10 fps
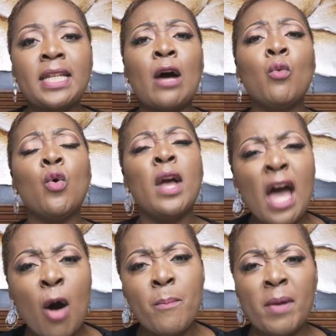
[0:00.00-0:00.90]
that will
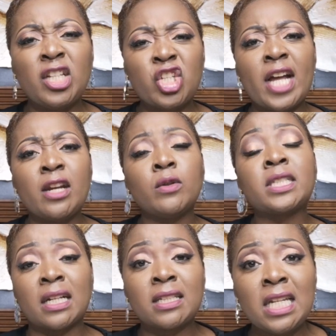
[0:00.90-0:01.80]
help my channel
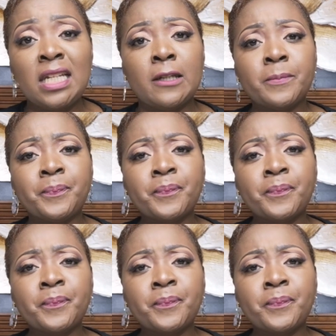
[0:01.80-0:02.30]
succeed.